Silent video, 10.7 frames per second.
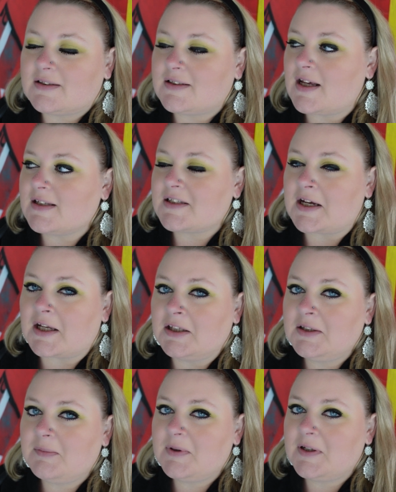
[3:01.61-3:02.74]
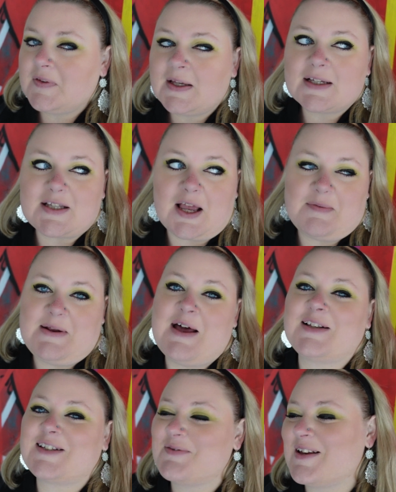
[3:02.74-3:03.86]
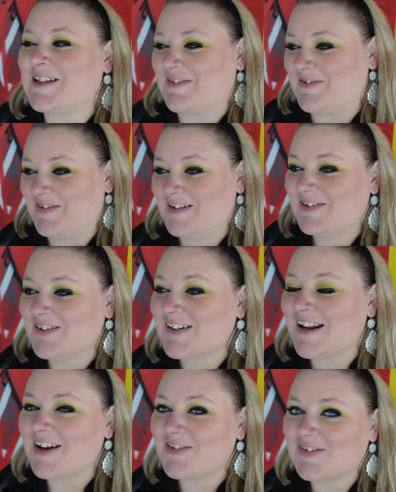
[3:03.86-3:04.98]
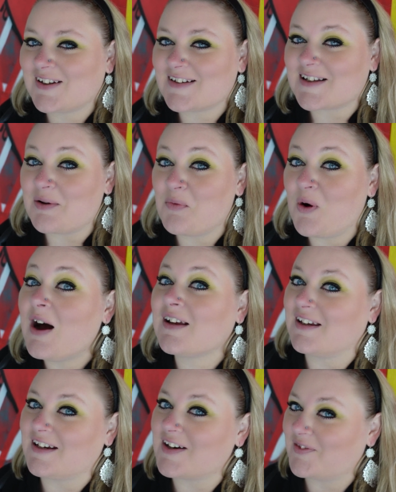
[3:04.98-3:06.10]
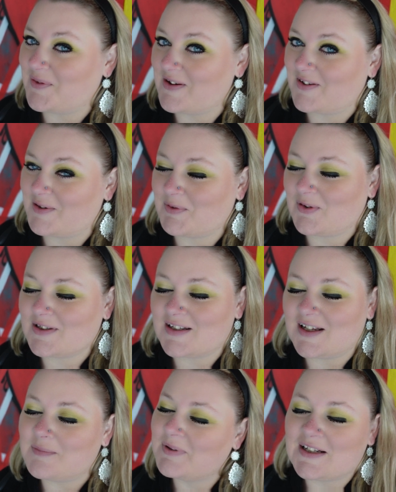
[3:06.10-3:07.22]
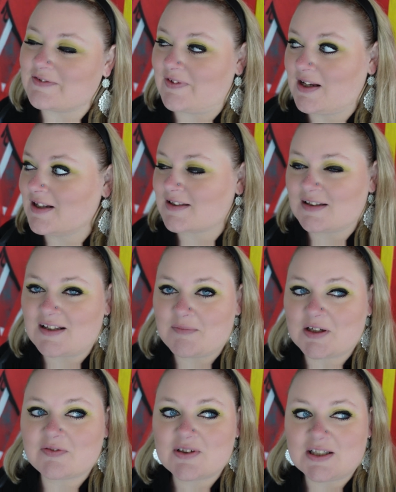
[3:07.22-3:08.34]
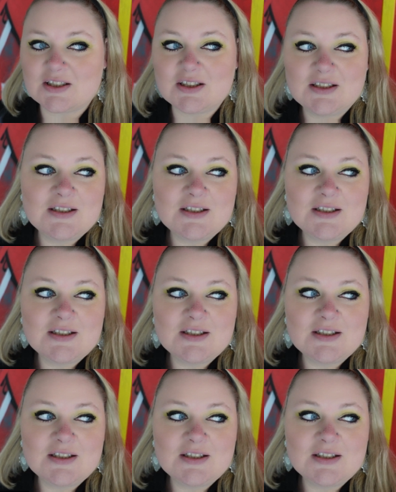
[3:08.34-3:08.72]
does take a little bit of the excitement out of some of the stuff I'm gonna do today because I'm walking everywhere that I'm going today, but it's fine, it's not that big of a deal.